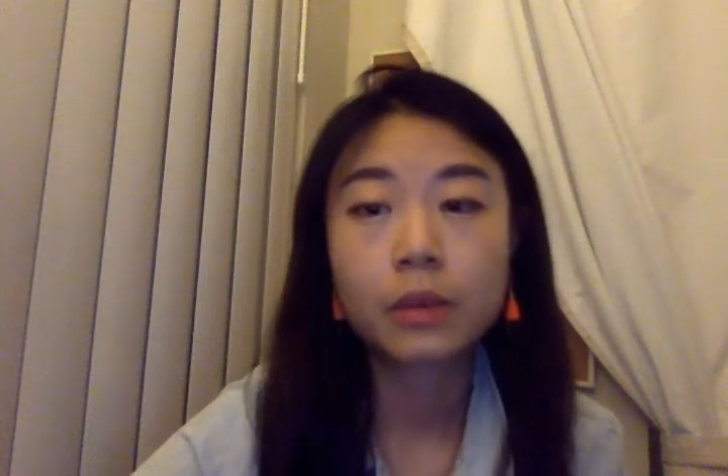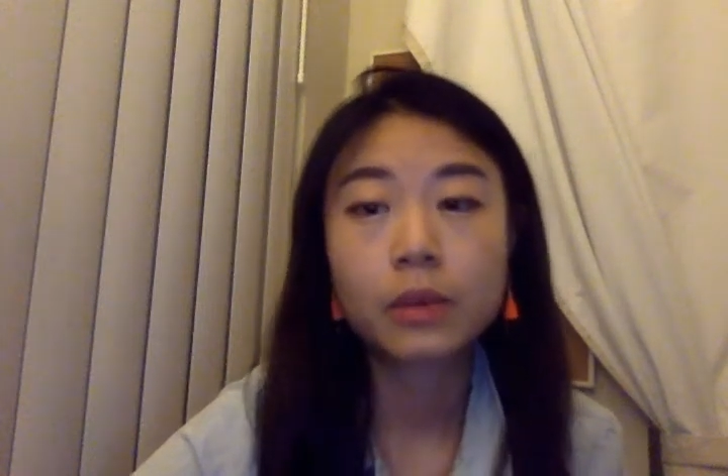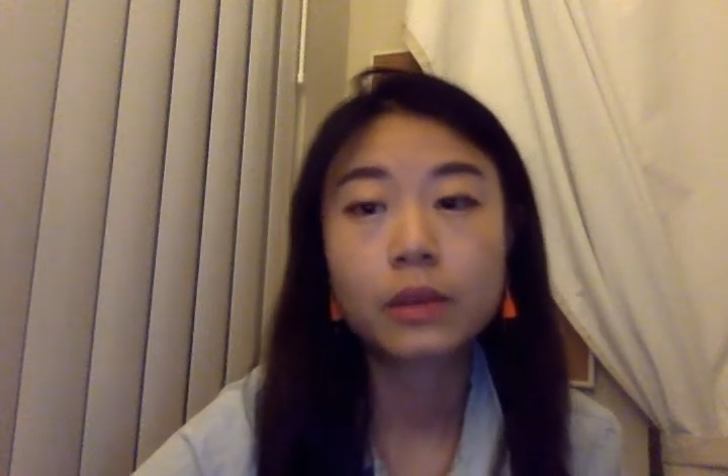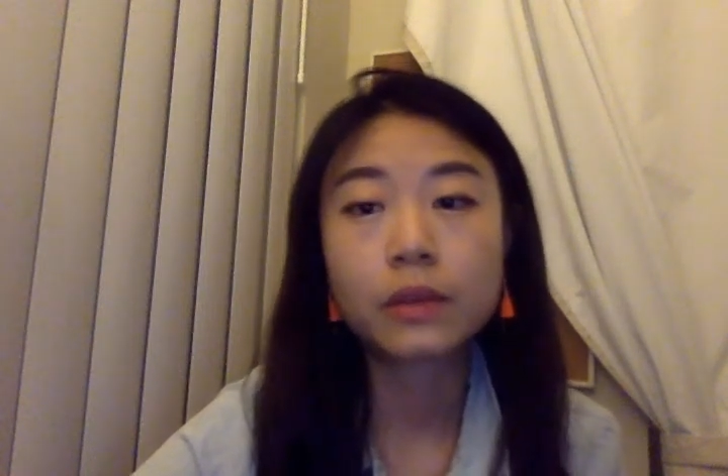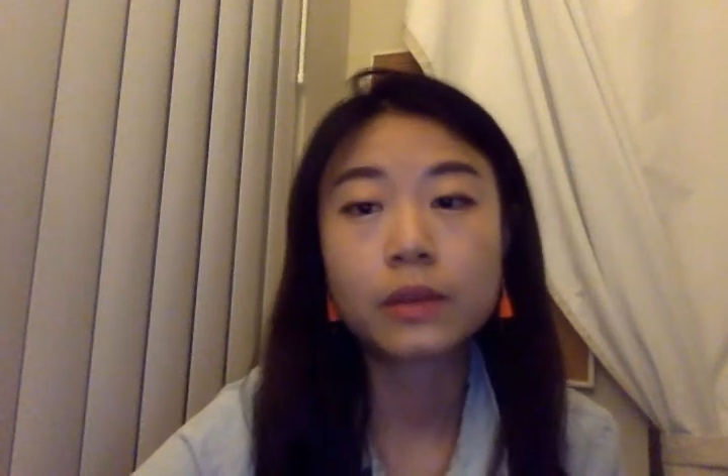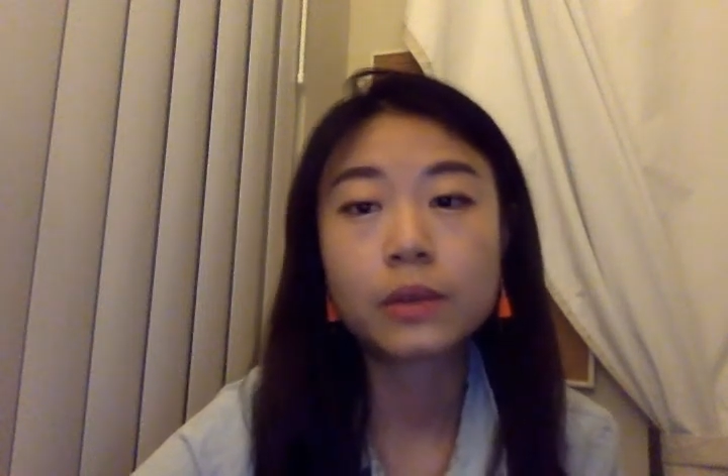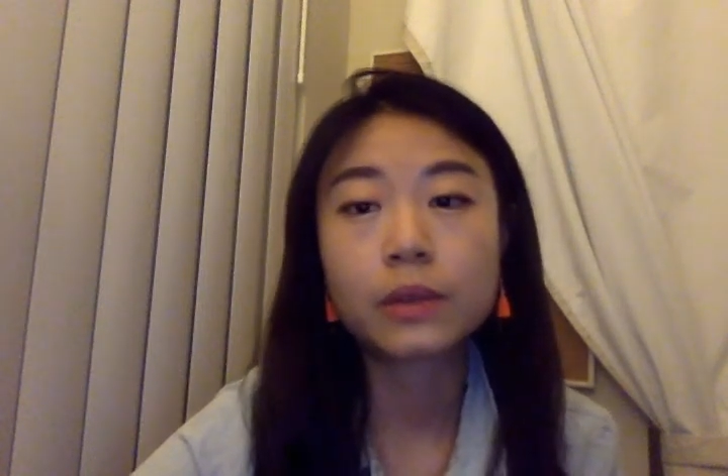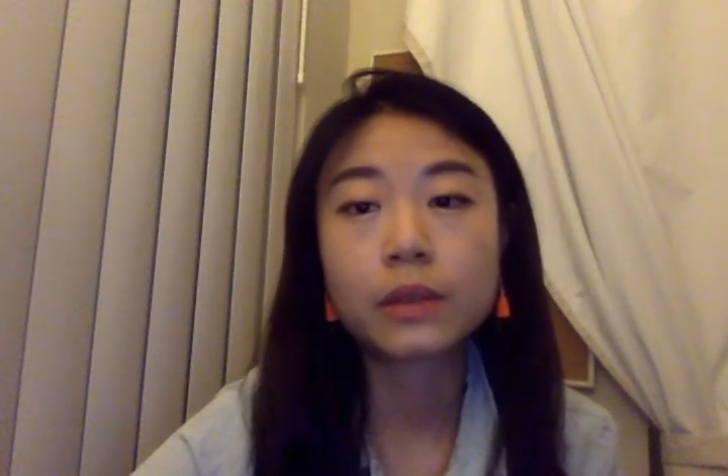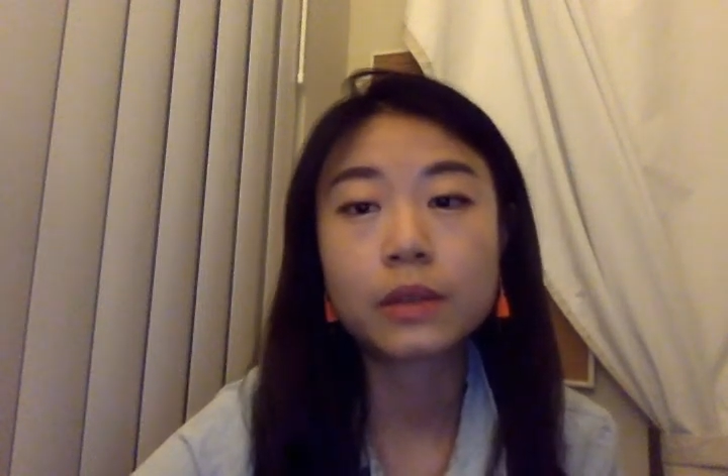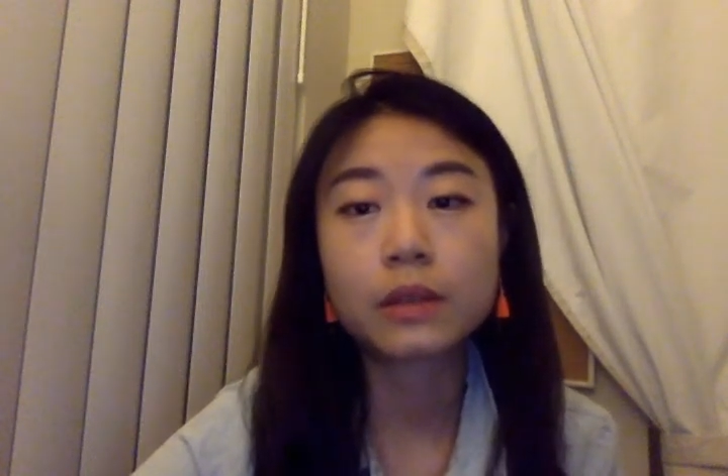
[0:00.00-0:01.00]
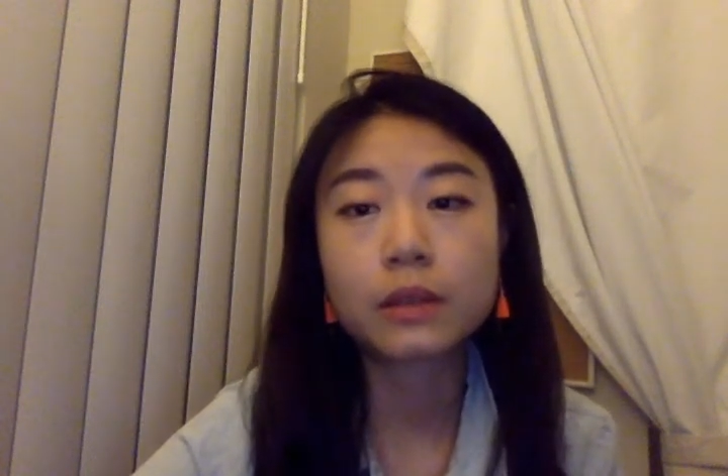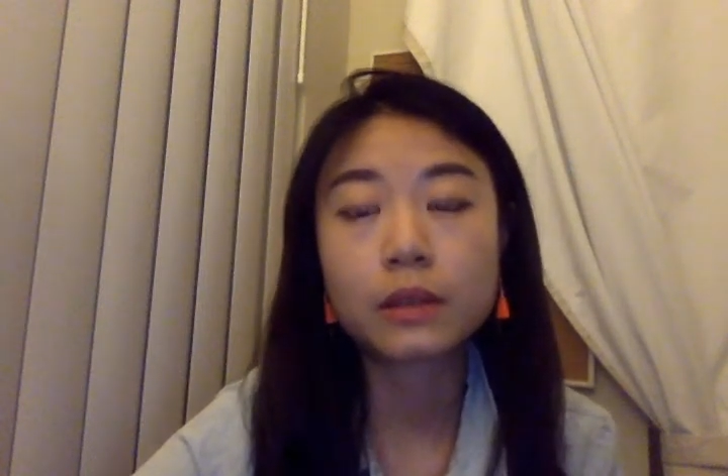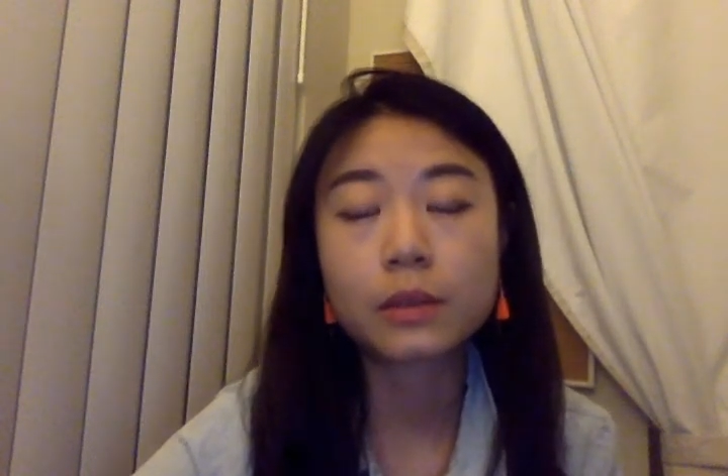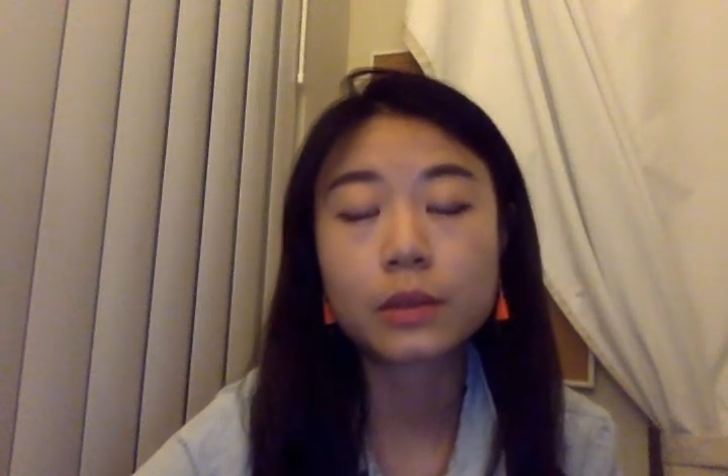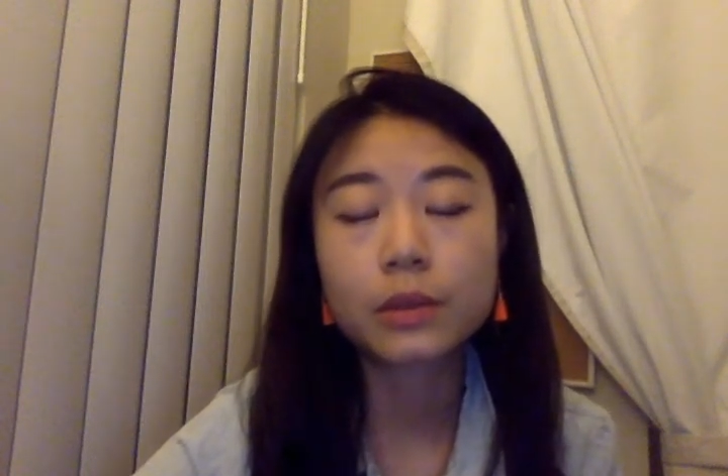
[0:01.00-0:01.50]
point of view is the
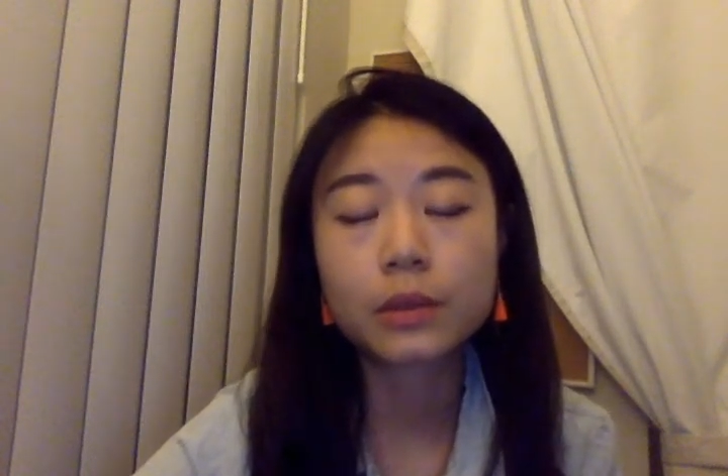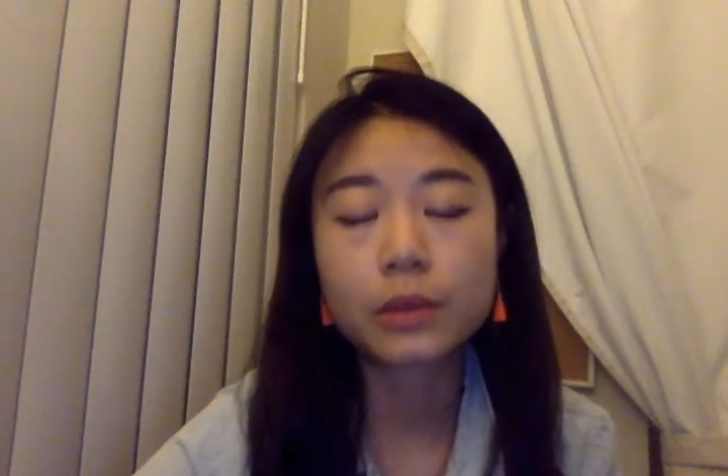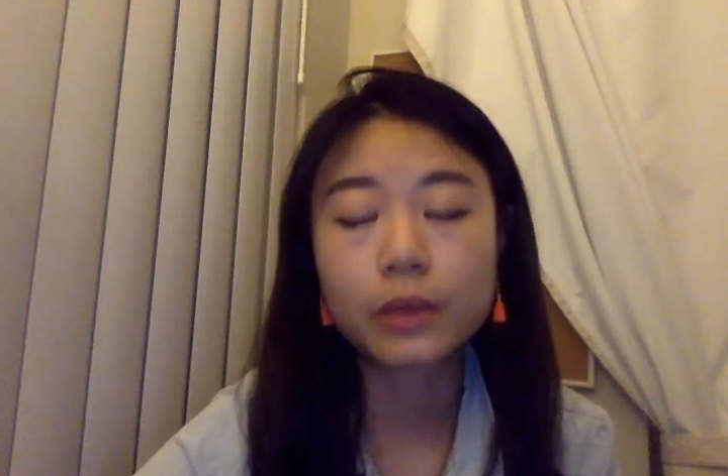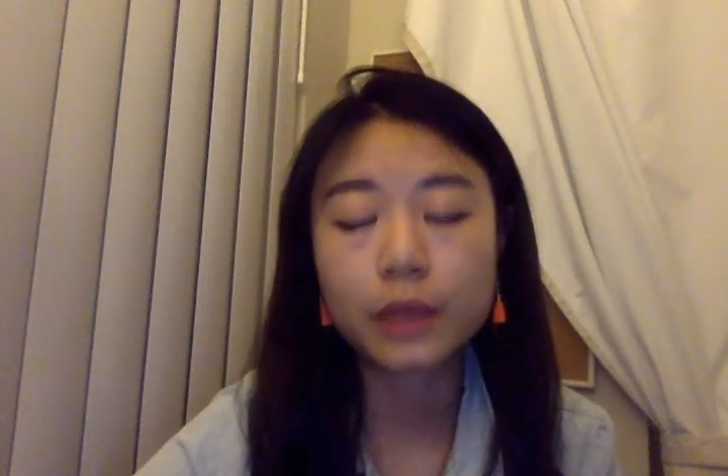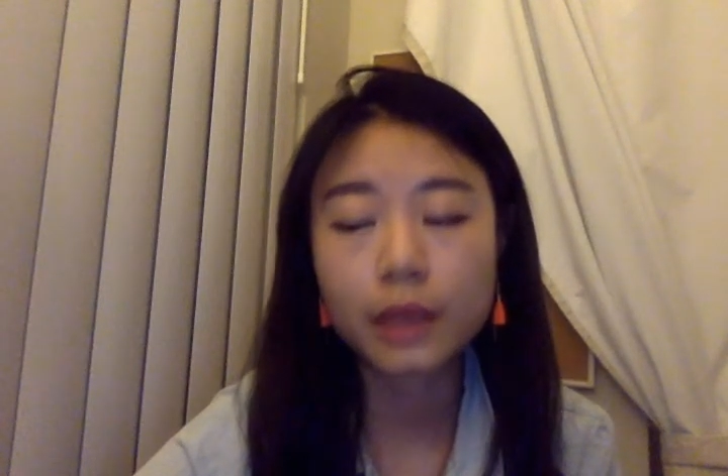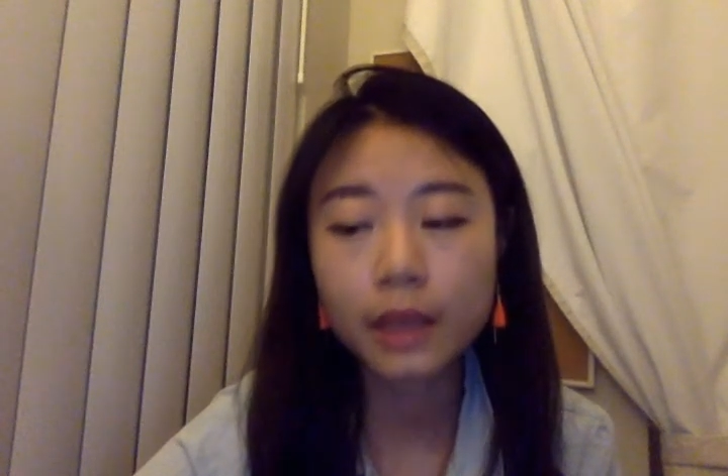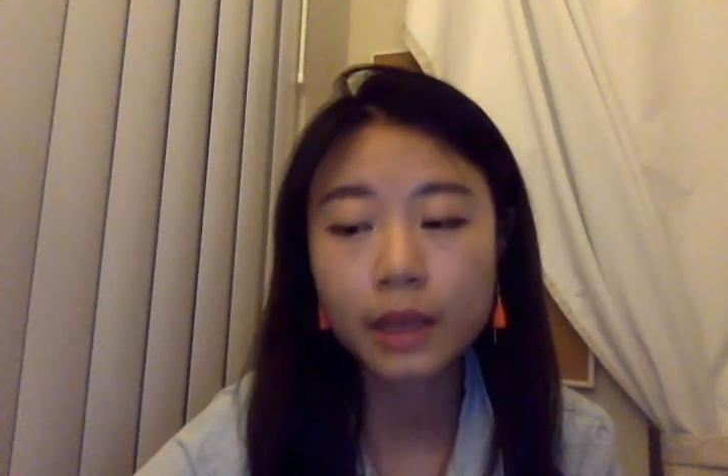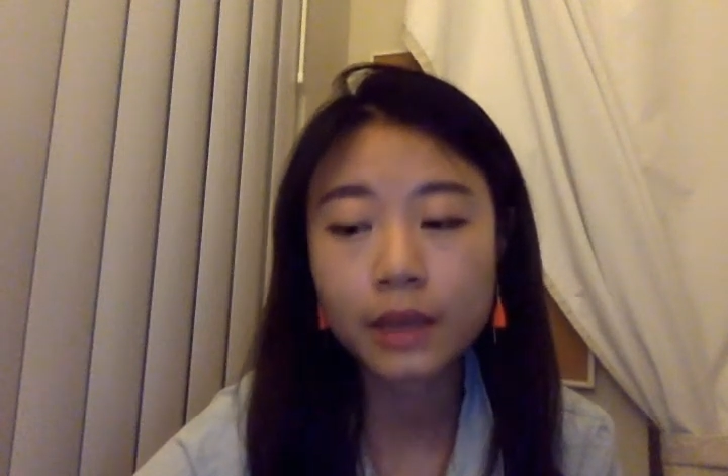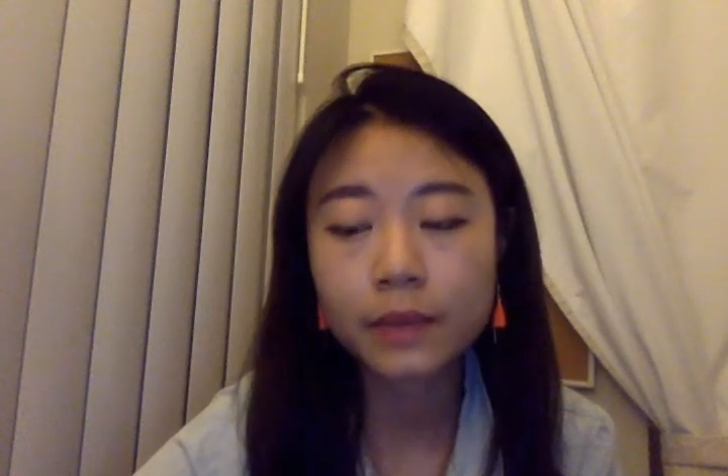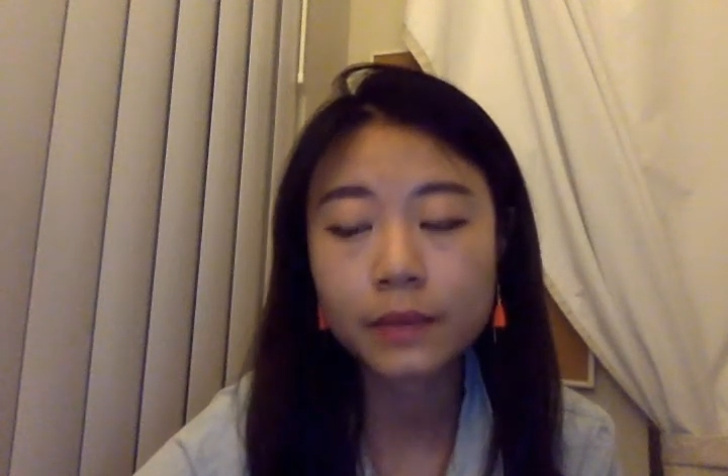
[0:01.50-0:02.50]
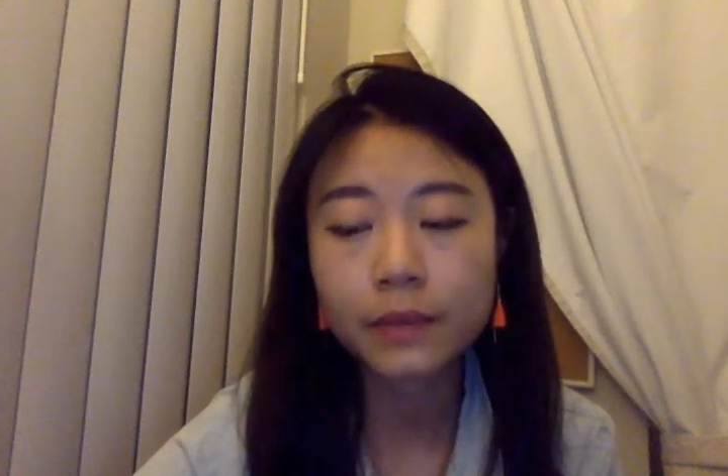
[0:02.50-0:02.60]
single most important thing,